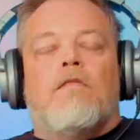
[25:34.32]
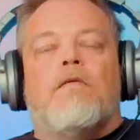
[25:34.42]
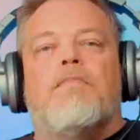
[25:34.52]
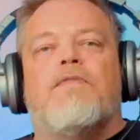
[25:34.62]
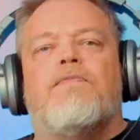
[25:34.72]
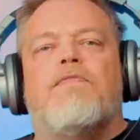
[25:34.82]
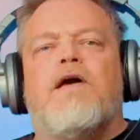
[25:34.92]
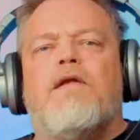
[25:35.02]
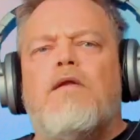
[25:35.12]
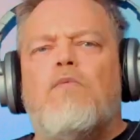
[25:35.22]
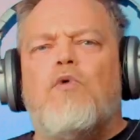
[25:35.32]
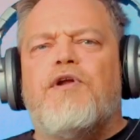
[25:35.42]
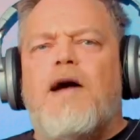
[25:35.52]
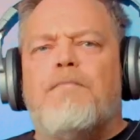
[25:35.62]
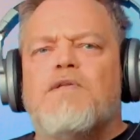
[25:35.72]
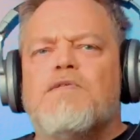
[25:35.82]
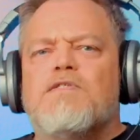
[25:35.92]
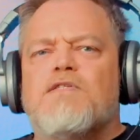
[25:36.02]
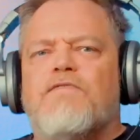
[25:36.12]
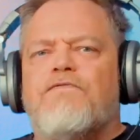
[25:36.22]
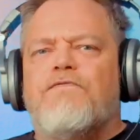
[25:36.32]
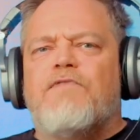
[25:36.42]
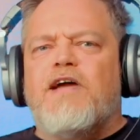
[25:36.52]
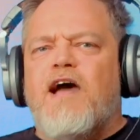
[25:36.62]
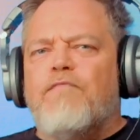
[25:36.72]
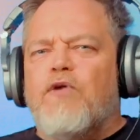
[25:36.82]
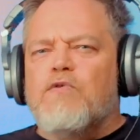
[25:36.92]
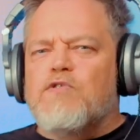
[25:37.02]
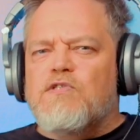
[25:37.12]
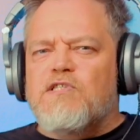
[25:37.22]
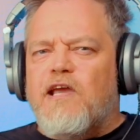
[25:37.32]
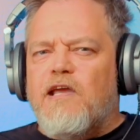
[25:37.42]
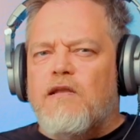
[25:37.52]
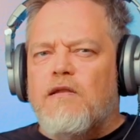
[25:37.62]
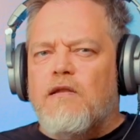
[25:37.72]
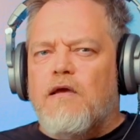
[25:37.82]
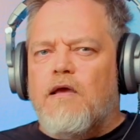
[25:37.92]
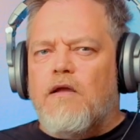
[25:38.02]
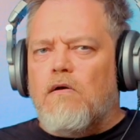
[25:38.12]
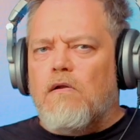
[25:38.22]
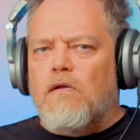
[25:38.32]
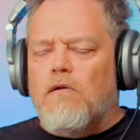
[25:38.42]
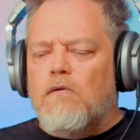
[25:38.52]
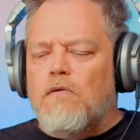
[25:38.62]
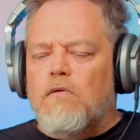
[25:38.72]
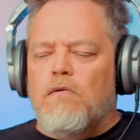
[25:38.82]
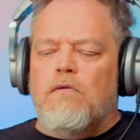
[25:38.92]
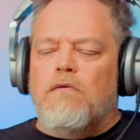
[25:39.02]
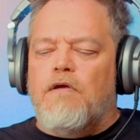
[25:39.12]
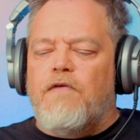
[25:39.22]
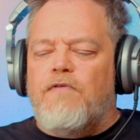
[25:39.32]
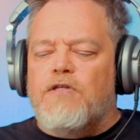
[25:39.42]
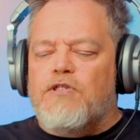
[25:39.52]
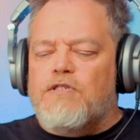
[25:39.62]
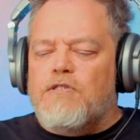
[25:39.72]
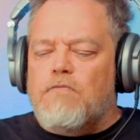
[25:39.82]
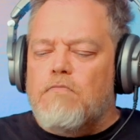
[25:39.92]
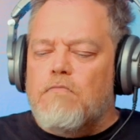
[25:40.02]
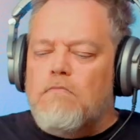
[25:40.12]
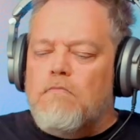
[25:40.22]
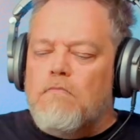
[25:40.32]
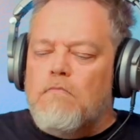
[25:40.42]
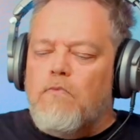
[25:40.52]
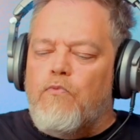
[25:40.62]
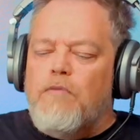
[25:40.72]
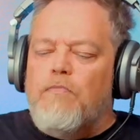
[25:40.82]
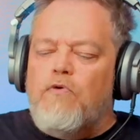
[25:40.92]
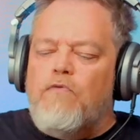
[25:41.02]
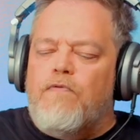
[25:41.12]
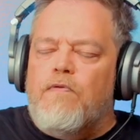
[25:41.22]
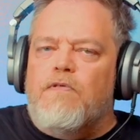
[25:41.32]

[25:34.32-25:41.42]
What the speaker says: But then what happens if I have no sustain at all? If I just remove the